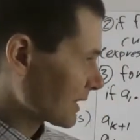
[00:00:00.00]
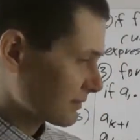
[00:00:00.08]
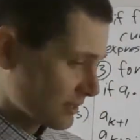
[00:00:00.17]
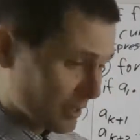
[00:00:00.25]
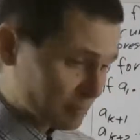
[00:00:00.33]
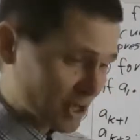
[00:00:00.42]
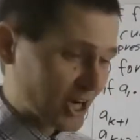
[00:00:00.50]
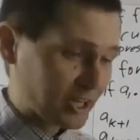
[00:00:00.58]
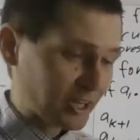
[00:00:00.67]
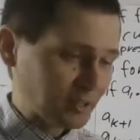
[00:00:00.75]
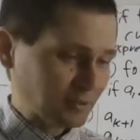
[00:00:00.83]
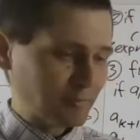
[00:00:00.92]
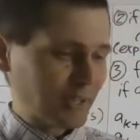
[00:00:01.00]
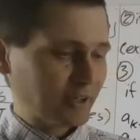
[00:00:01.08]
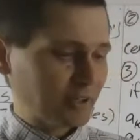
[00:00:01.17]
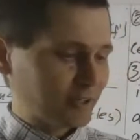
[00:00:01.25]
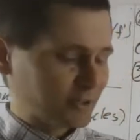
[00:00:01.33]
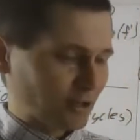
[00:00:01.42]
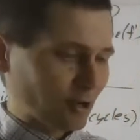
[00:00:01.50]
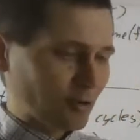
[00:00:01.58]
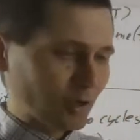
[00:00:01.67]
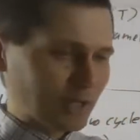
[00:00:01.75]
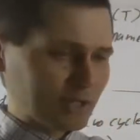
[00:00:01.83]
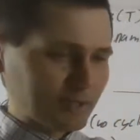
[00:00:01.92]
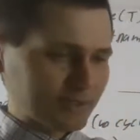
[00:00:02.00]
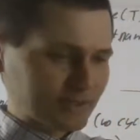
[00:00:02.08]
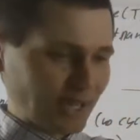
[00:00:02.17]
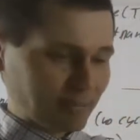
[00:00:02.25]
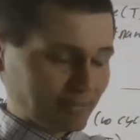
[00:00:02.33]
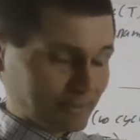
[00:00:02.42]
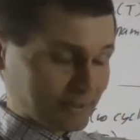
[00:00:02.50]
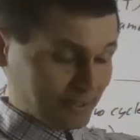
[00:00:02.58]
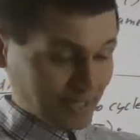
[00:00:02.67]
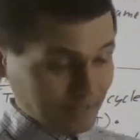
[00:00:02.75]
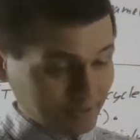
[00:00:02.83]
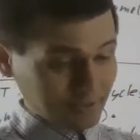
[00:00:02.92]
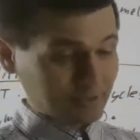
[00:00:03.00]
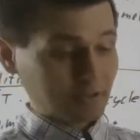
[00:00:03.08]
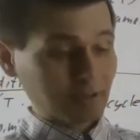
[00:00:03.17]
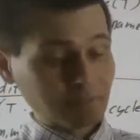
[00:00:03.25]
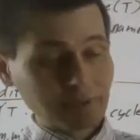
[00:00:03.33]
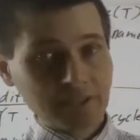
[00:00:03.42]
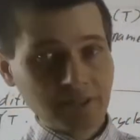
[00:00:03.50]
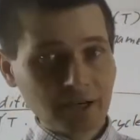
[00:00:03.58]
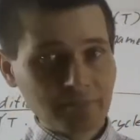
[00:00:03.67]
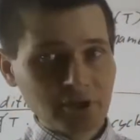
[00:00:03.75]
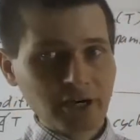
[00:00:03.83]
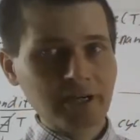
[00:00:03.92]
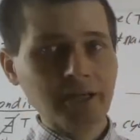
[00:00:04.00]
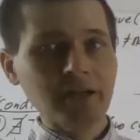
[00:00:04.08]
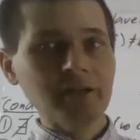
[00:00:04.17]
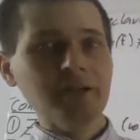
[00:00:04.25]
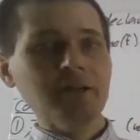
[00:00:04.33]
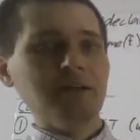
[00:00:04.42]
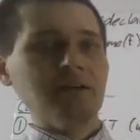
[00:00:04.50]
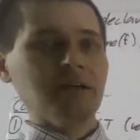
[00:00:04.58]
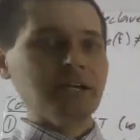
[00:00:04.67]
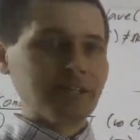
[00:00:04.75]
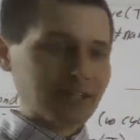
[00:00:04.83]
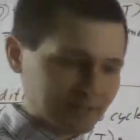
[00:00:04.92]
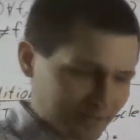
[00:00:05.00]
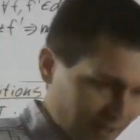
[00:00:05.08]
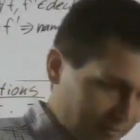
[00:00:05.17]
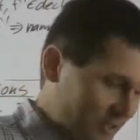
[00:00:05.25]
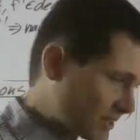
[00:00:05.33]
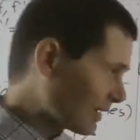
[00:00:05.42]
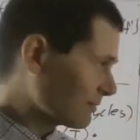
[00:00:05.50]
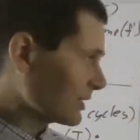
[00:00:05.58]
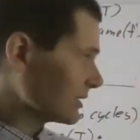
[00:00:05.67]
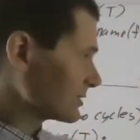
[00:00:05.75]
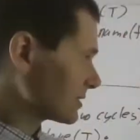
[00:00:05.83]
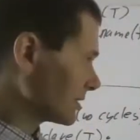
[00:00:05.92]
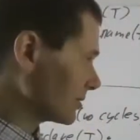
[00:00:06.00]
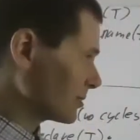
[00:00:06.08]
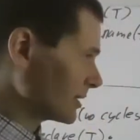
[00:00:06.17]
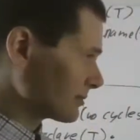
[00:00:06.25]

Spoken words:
type checking. So step 6 is going to be type checking, and then step 7 is going to be